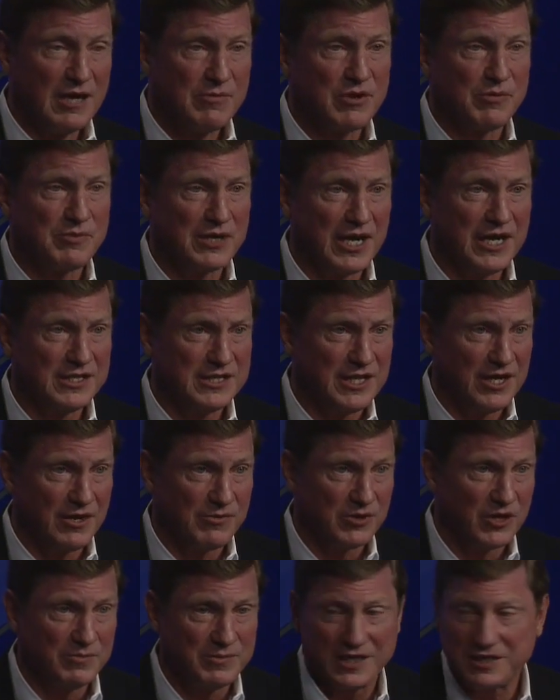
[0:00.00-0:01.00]
proprietary
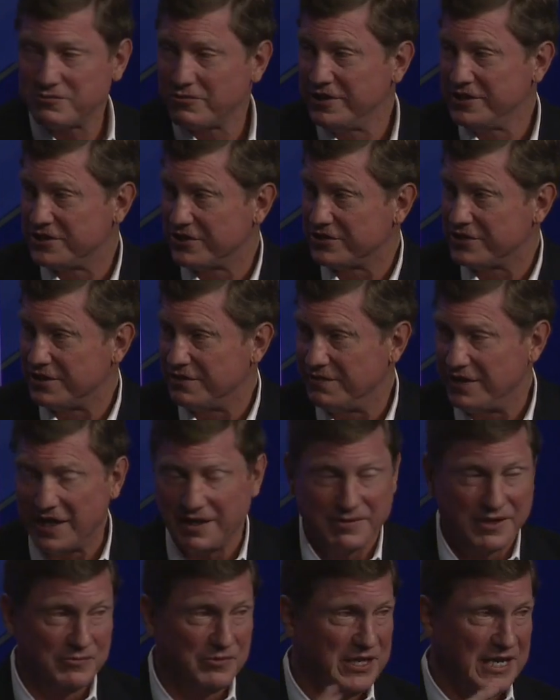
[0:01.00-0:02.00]
robust research and development.